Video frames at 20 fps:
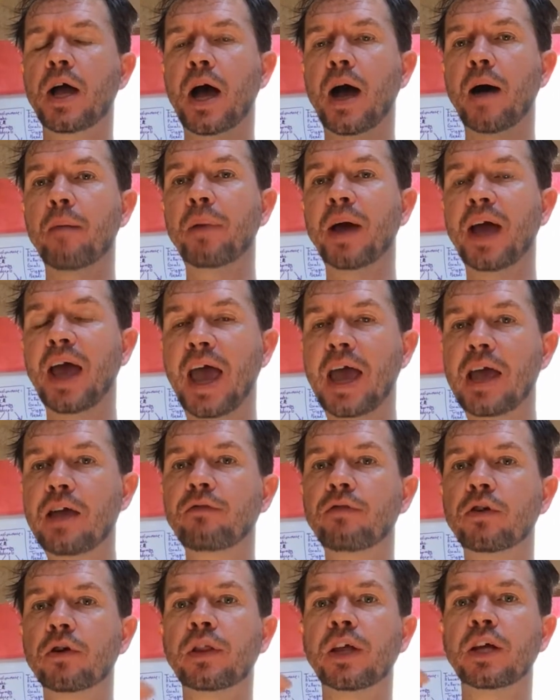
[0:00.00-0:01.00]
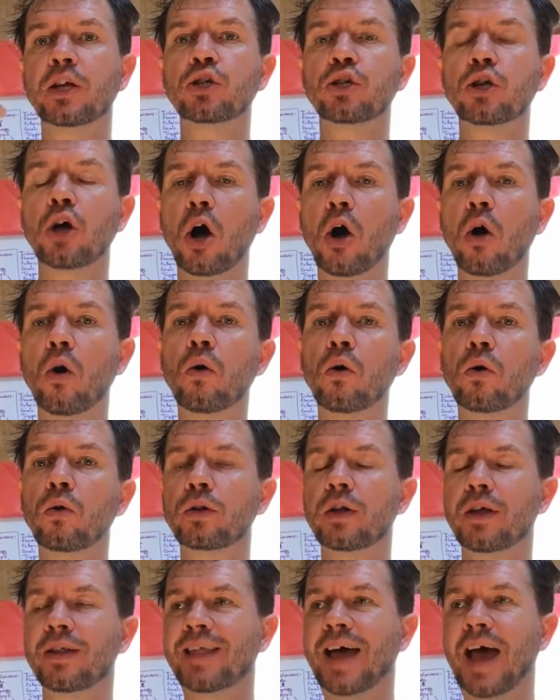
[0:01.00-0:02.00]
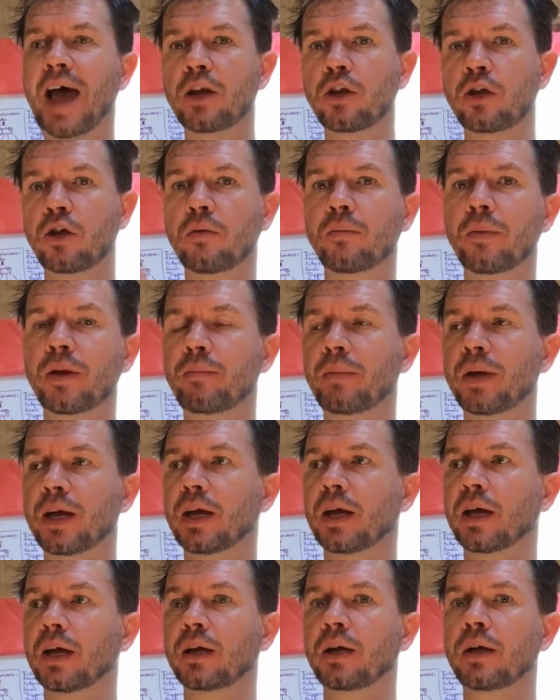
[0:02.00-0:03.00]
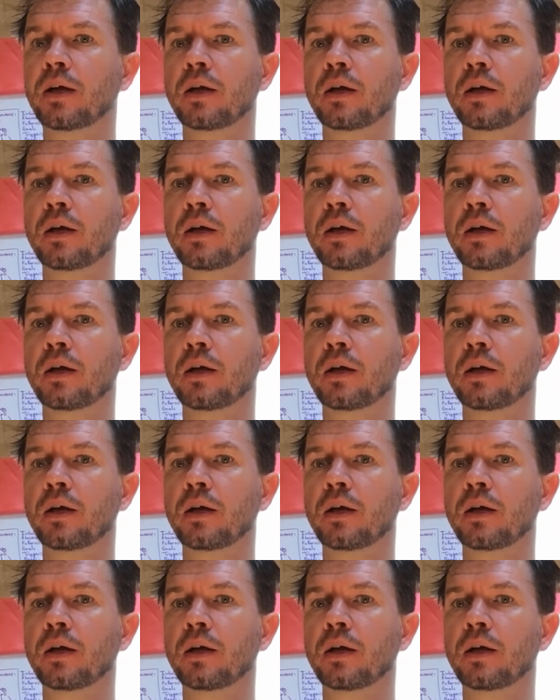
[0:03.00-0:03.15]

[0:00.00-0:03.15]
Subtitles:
A behavior that told that human being,